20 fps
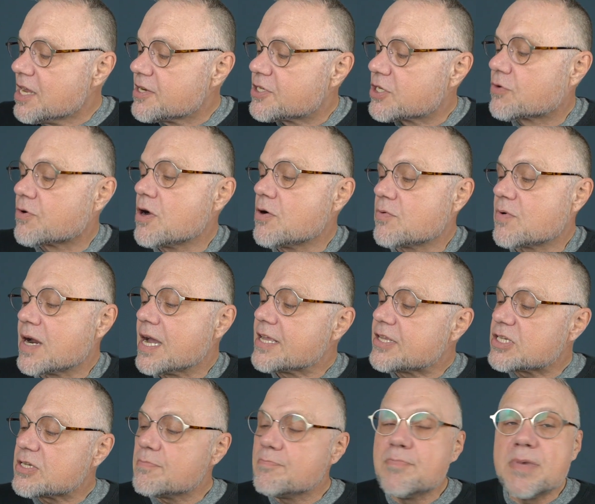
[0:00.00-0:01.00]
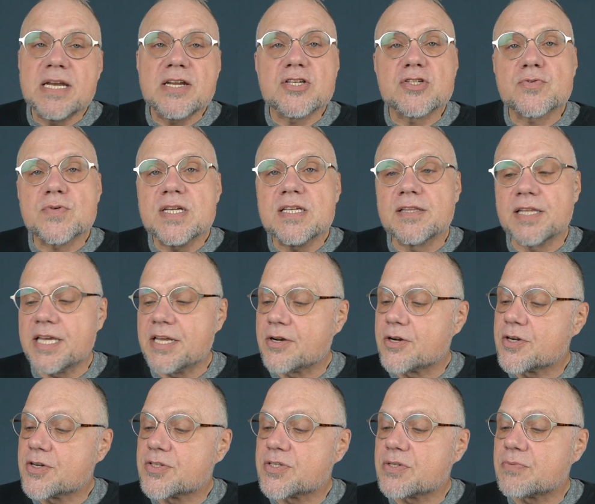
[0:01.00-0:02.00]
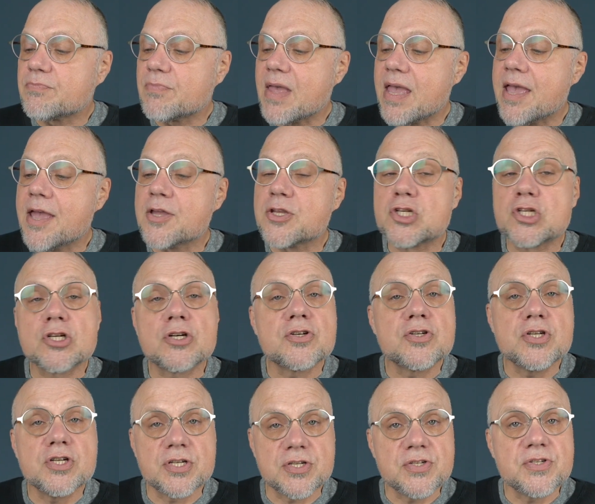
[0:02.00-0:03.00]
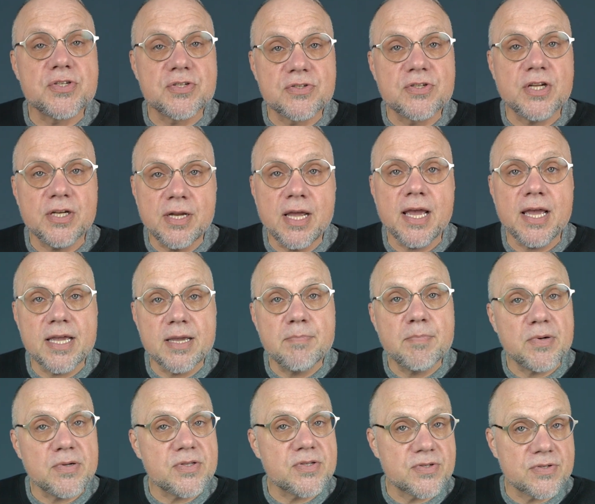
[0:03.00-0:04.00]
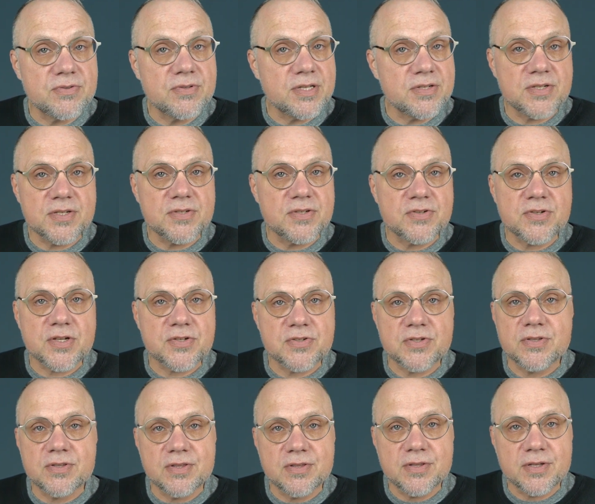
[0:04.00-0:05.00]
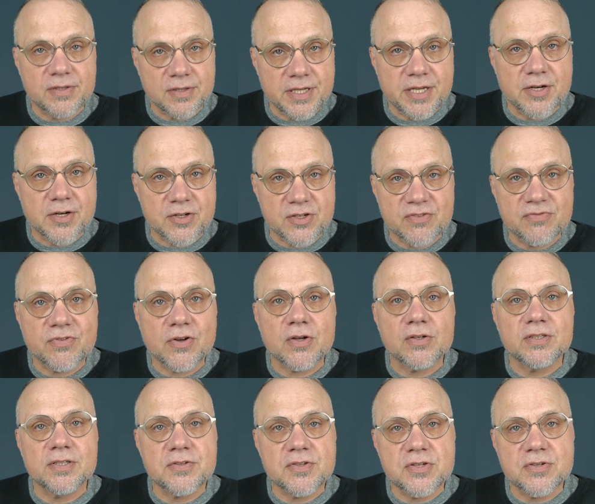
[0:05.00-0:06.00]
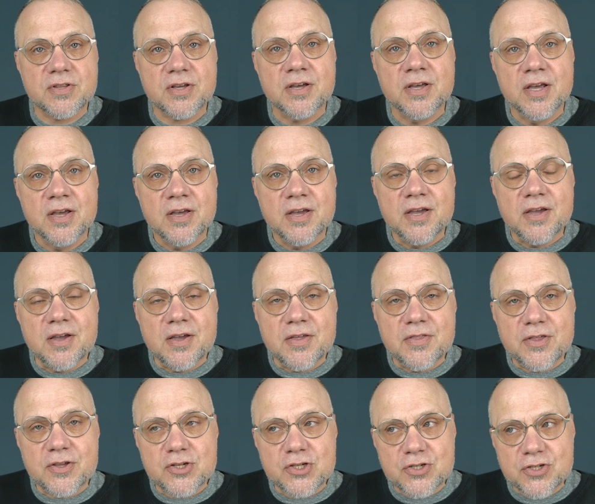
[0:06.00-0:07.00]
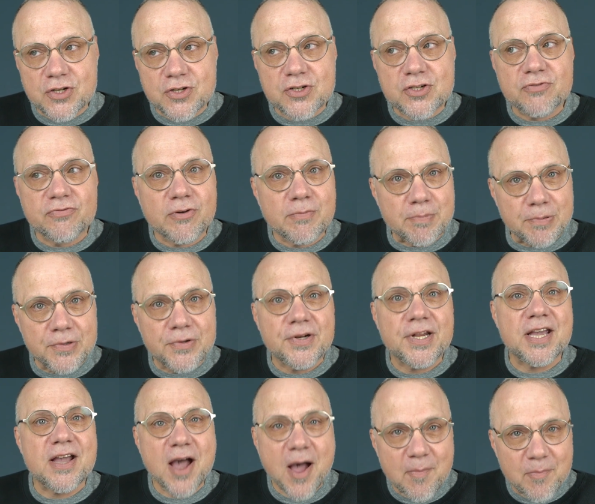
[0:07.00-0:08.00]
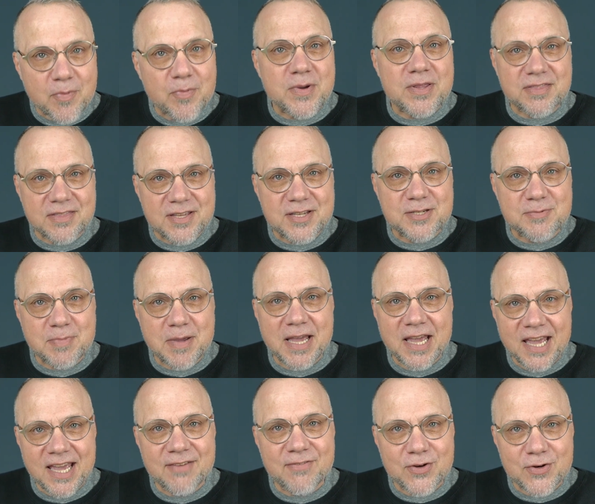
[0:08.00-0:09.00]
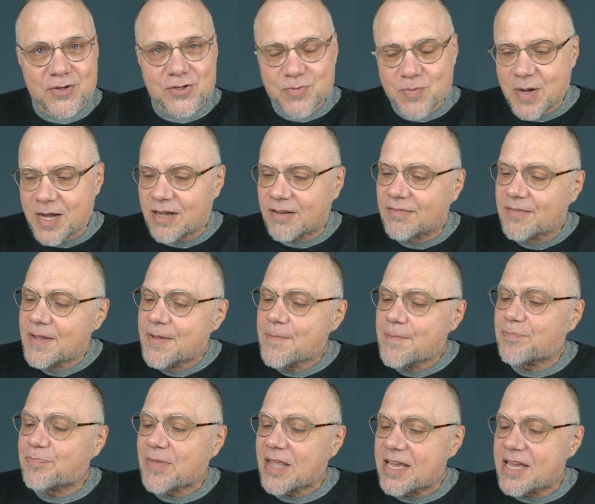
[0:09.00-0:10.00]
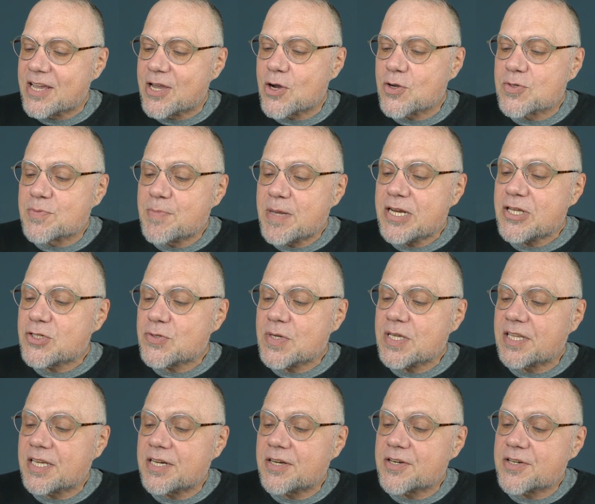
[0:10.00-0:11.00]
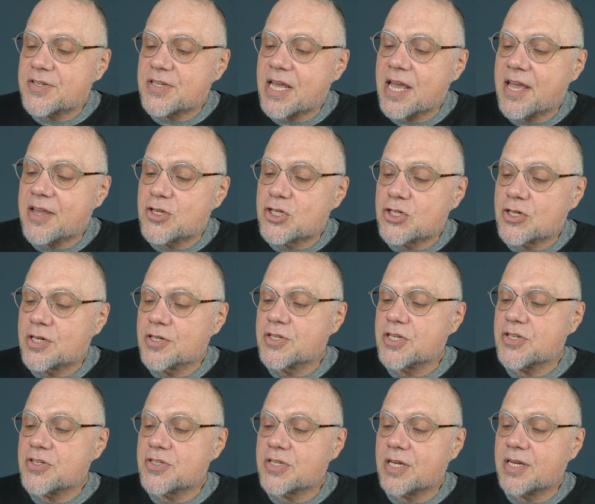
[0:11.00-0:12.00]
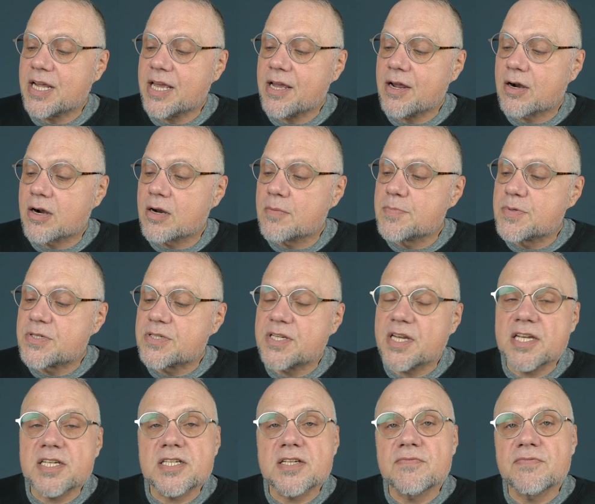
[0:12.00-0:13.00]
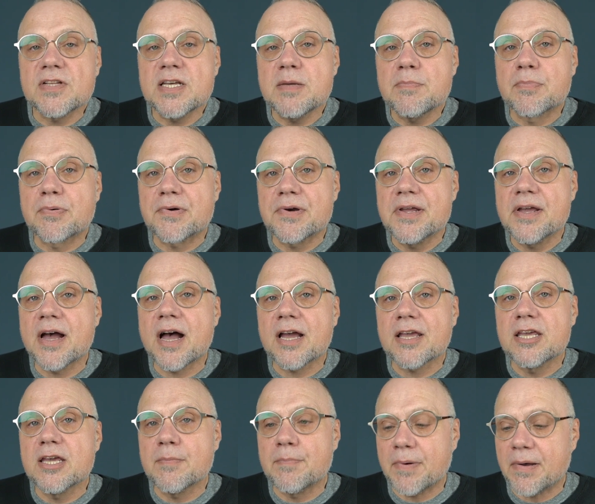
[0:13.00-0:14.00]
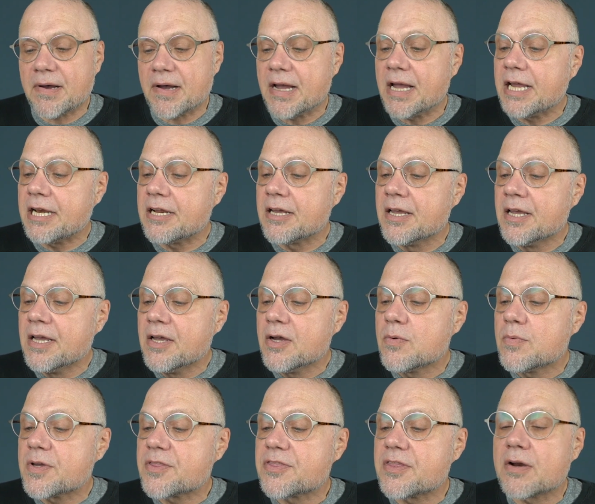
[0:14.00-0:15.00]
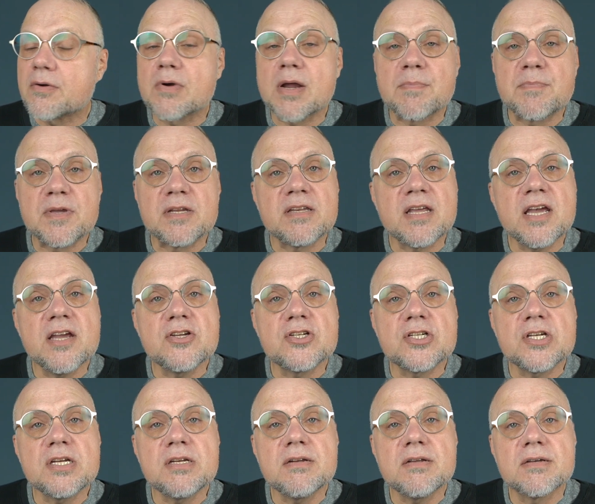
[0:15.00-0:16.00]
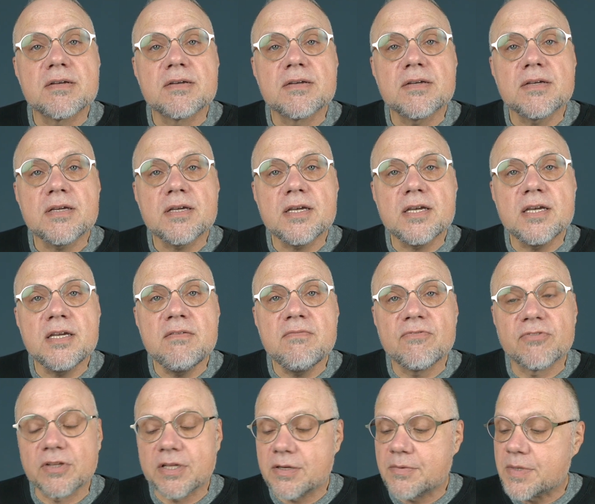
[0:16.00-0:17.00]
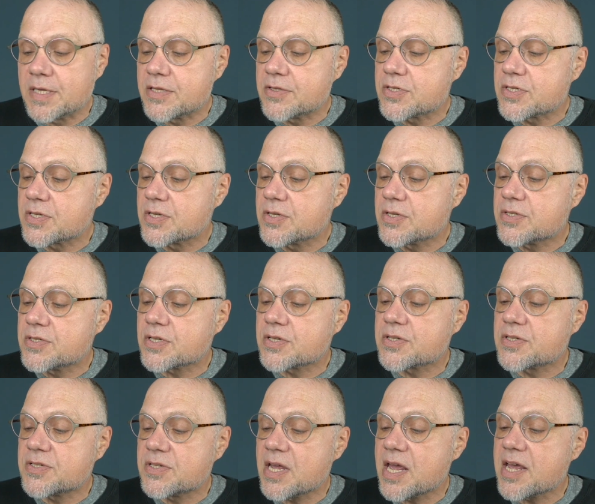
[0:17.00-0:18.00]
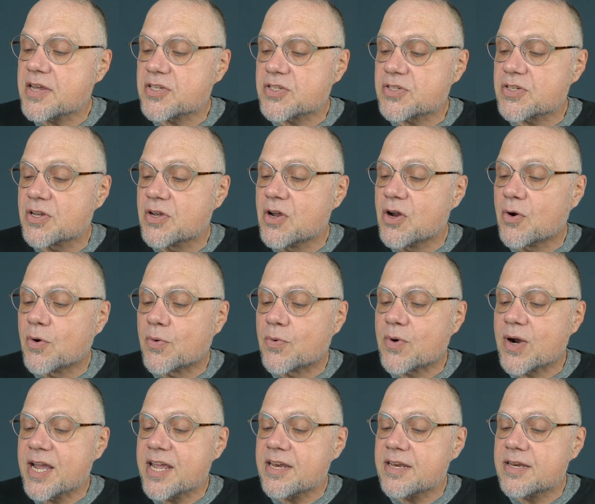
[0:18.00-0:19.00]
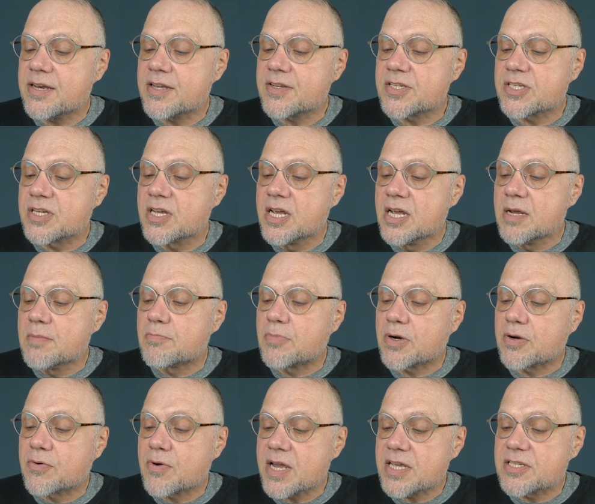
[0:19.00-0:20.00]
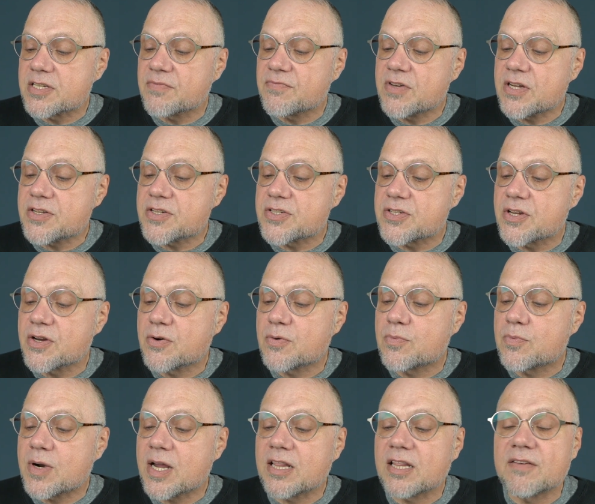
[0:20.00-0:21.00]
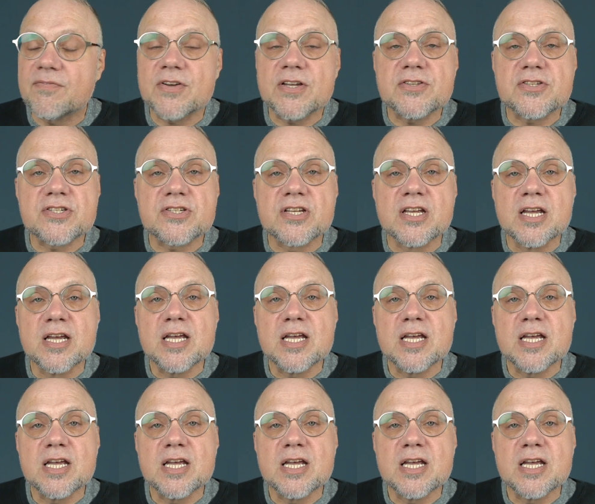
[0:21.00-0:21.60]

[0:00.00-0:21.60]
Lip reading: DeGroat writes, ministry leaders and churches today this isn't just the leader's fault, it's the church for putting up with this behavior as well. He goes, ministry leaders and churches today are obsessively preoccupied with their reputation, influence, success, rightness, progressiveness, relevance,